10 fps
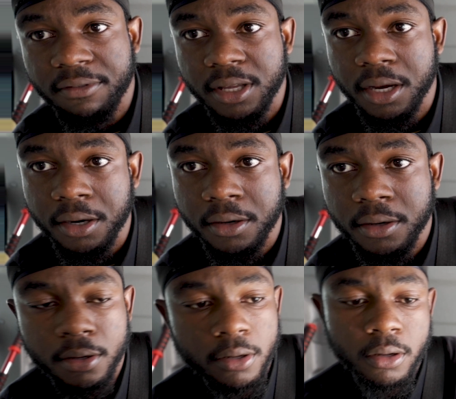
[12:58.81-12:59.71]
here
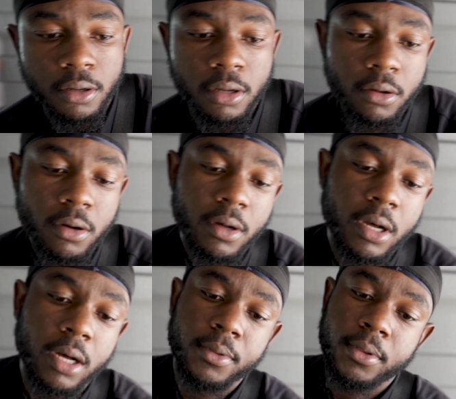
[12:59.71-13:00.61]

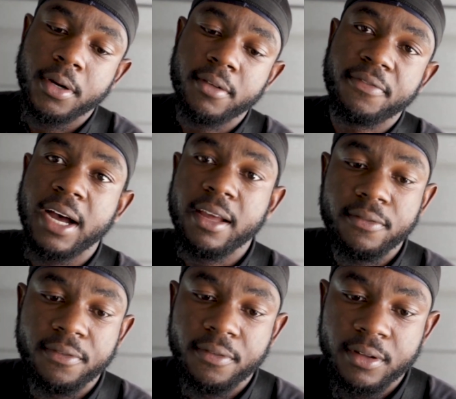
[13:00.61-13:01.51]
on 35